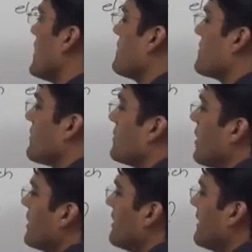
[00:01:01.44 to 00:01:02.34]
the left of
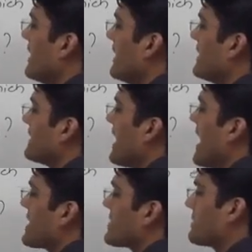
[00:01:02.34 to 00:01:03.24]
dollar is
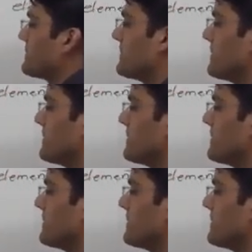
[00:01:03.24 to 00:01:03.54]
hash.